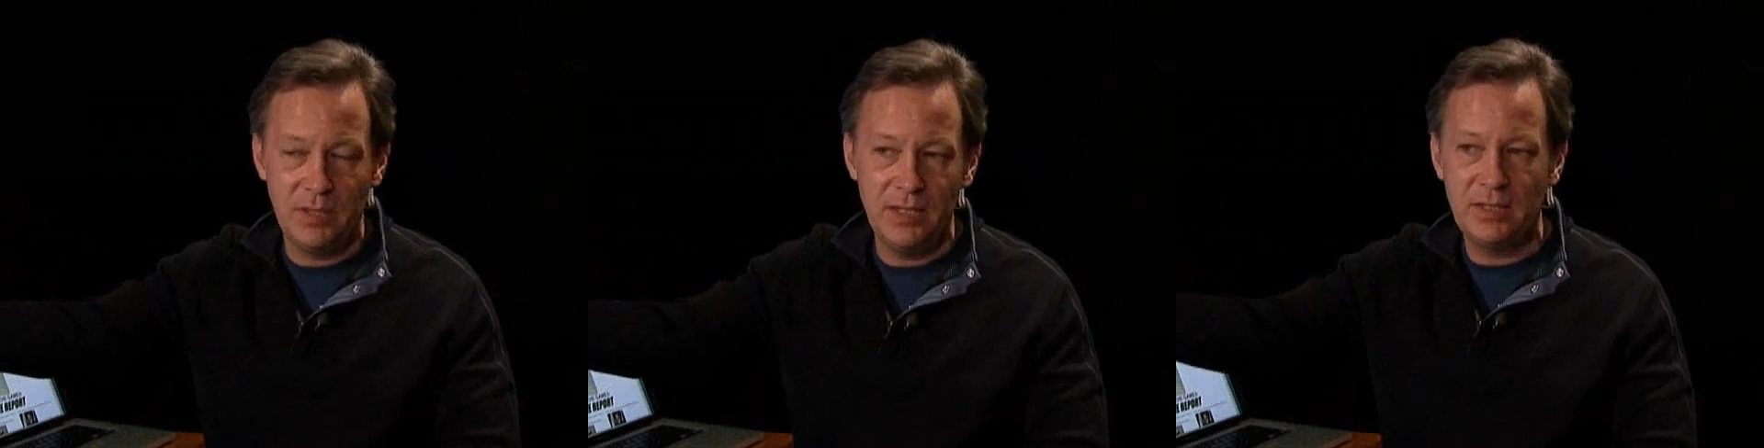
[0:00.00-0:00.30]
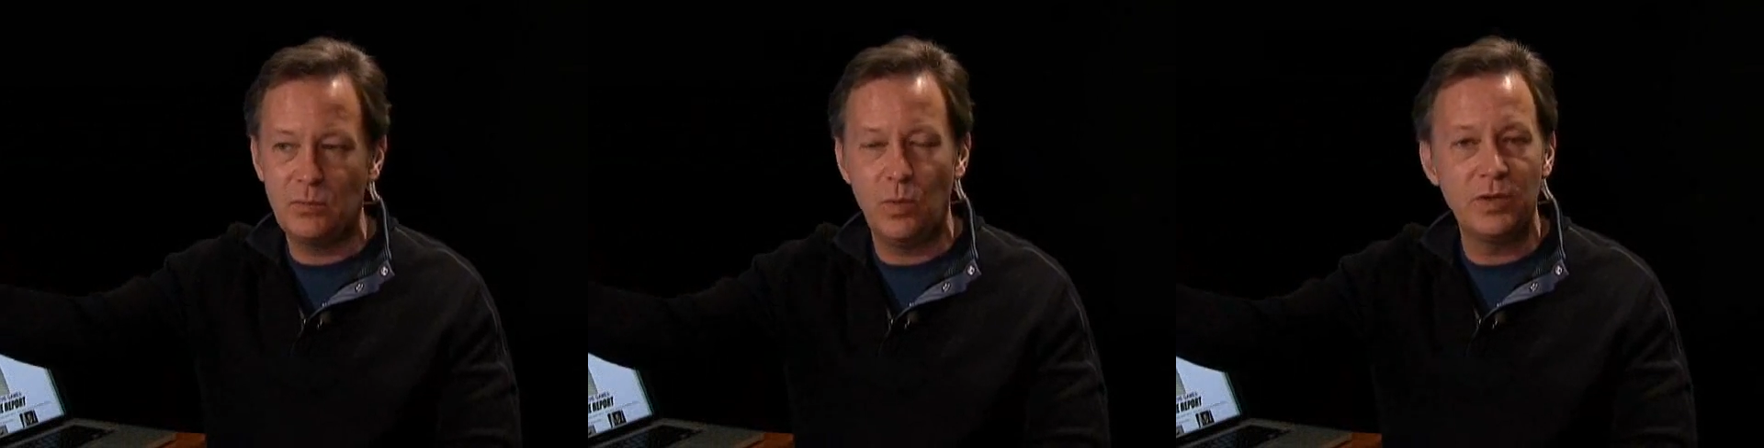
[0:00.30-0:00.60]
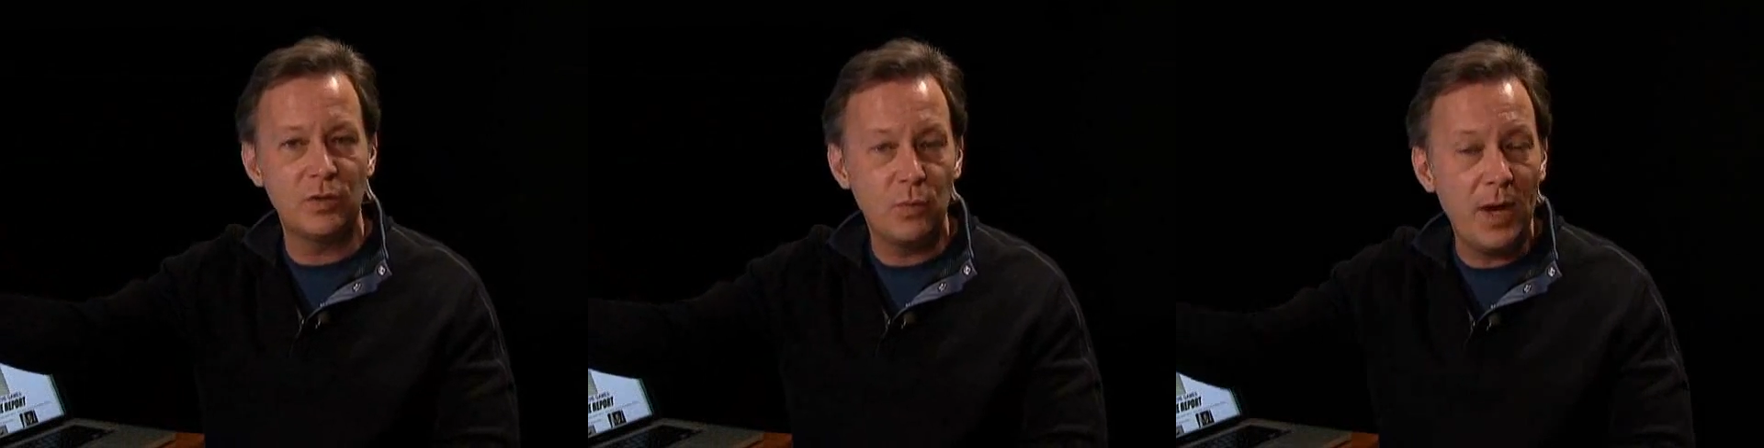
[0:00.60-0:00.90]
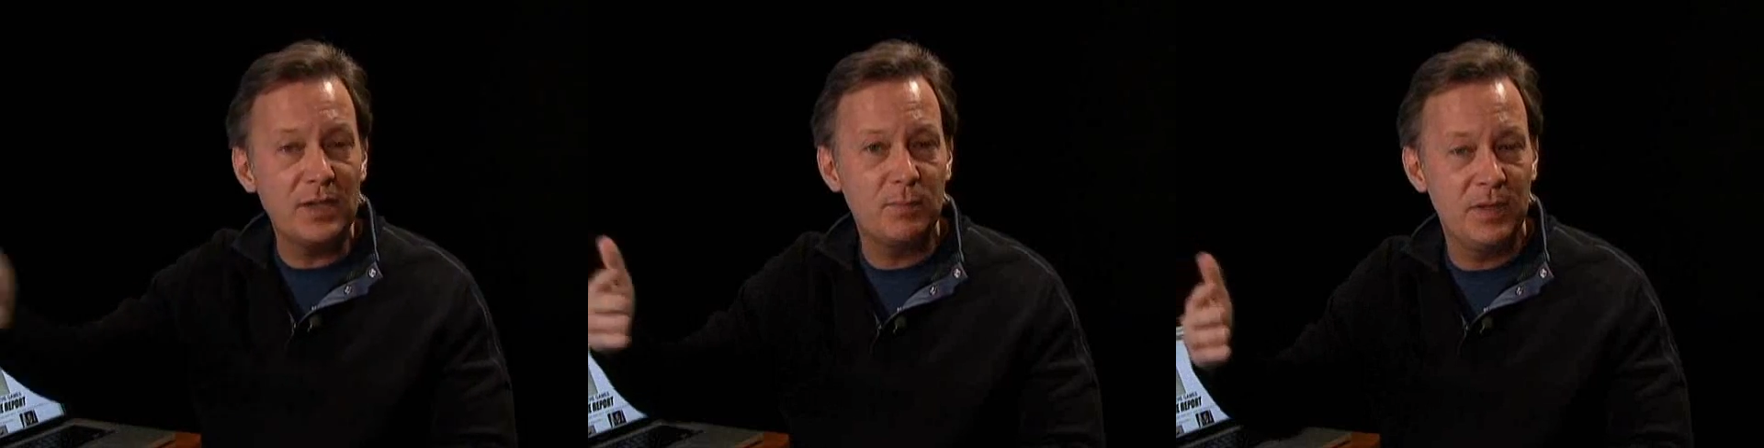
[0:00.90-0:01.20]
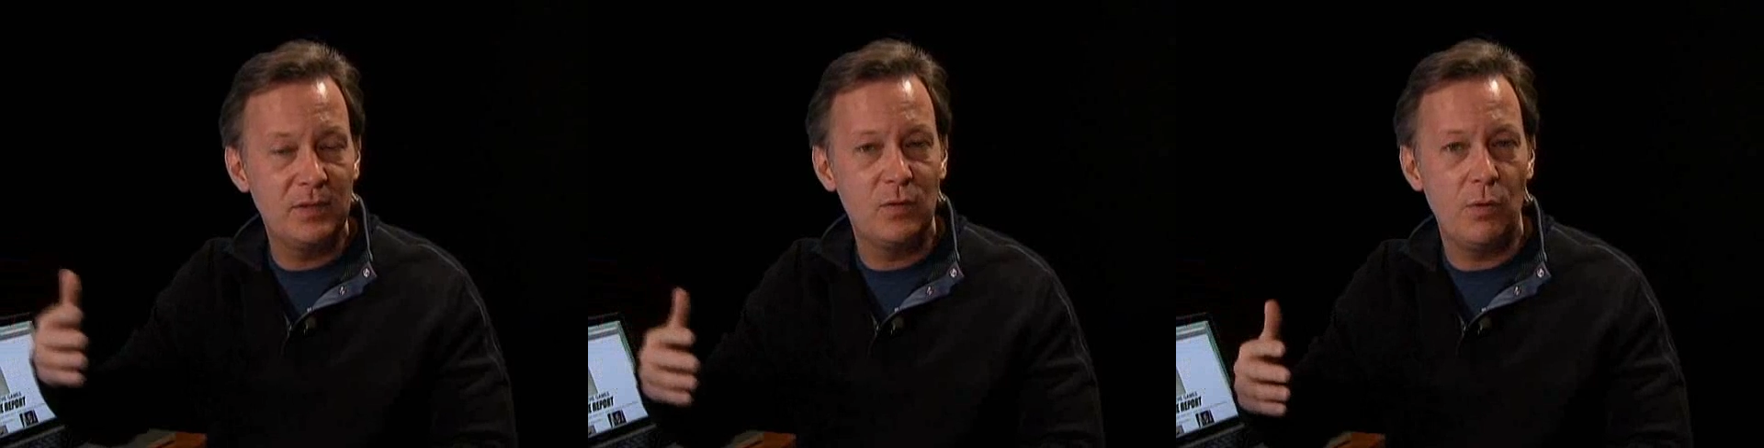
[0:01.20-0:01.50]
at least once or twice
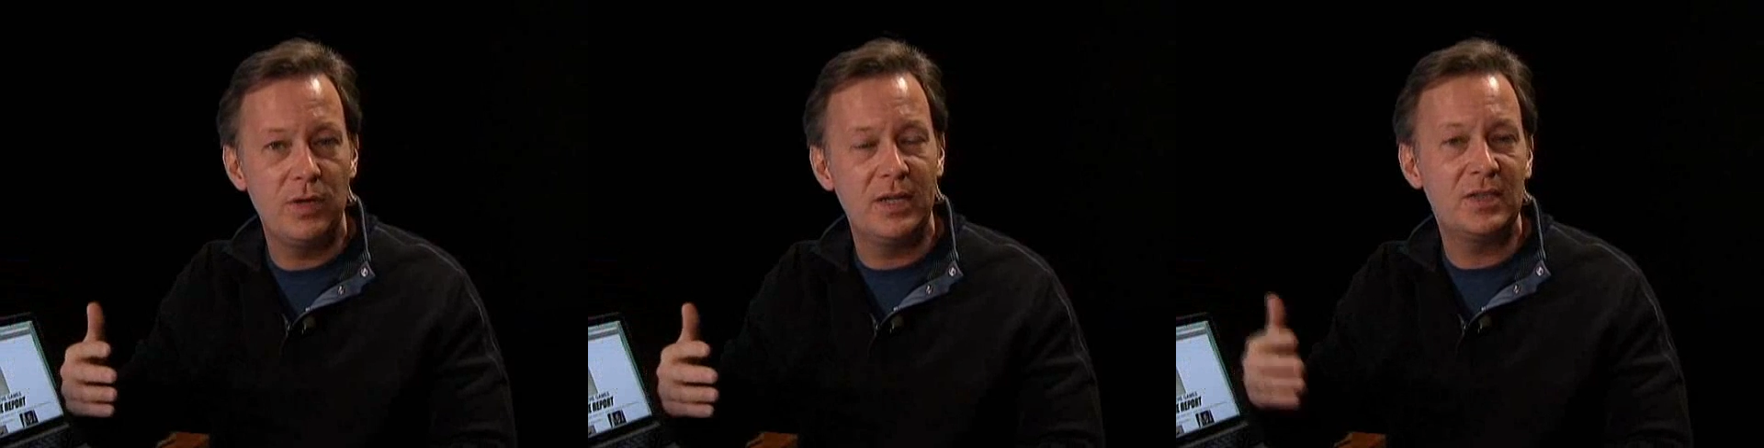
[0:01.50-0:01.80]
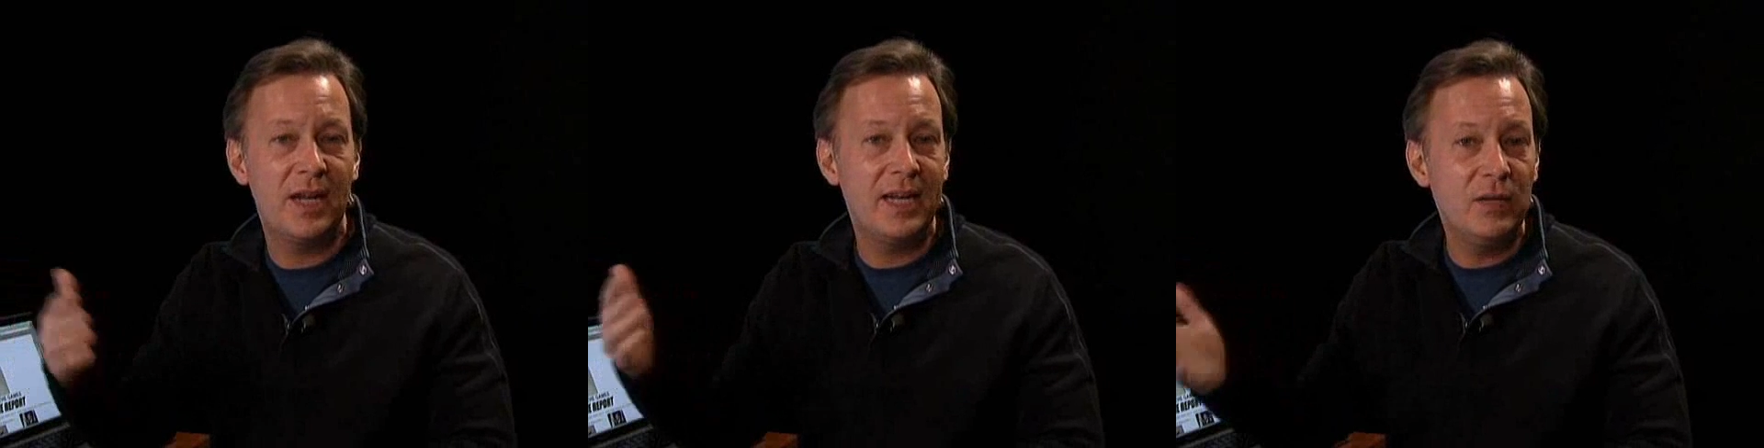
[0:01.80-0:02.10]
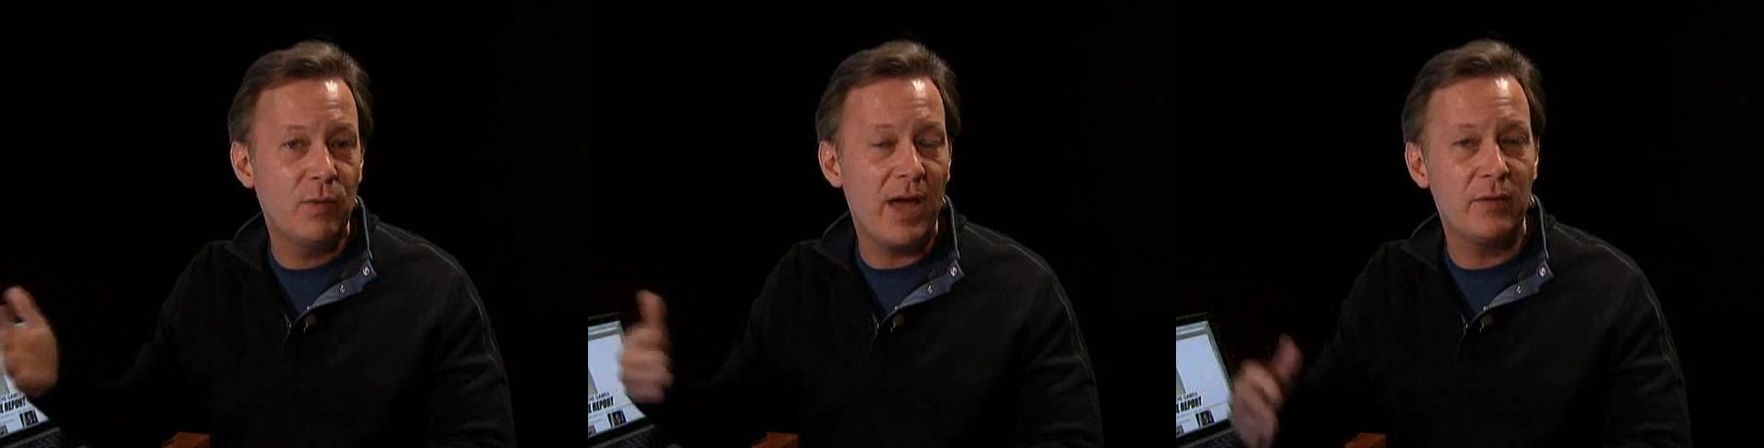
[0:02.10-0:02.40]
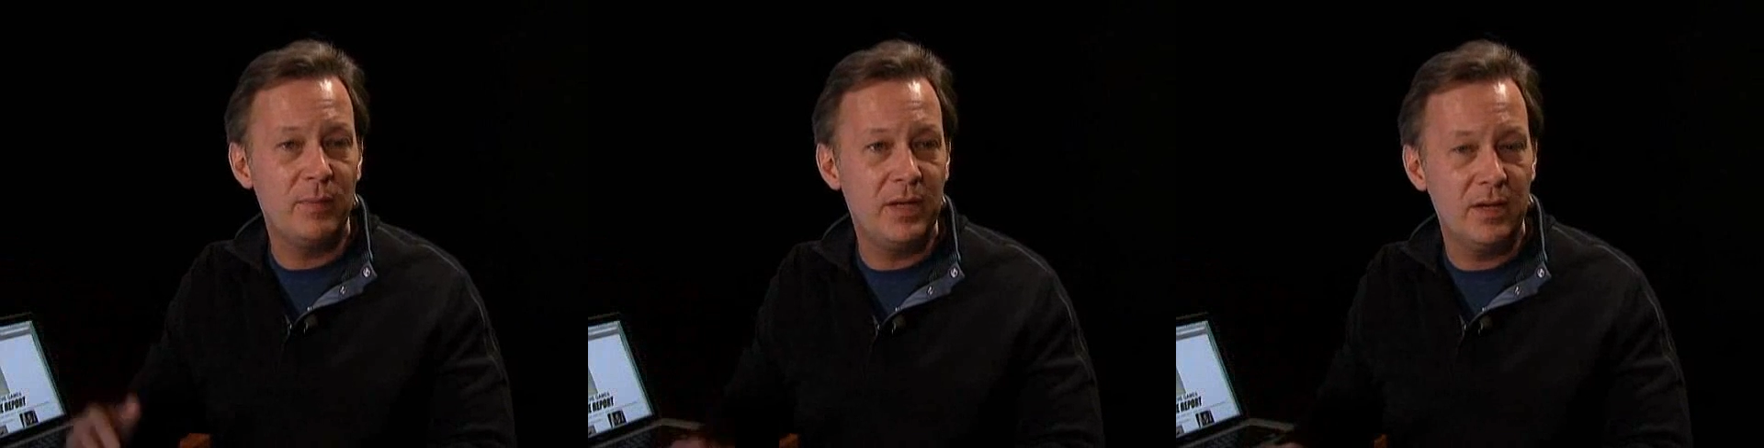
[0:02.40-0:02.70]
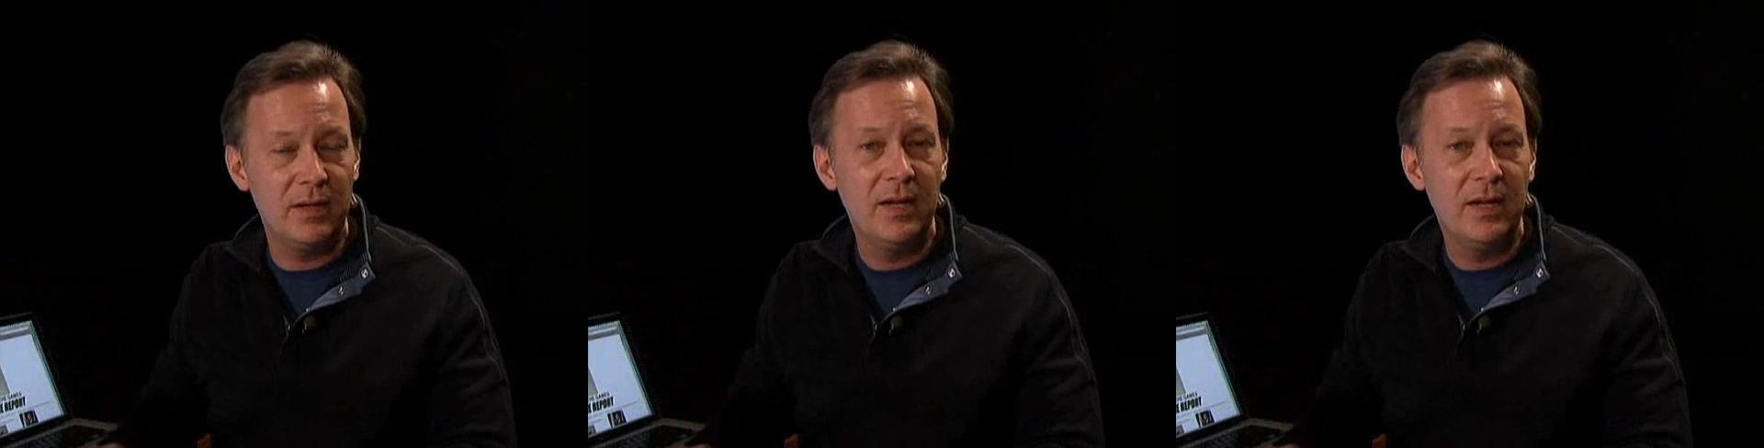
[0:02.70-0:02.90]
been quoted as saying he'd rather be a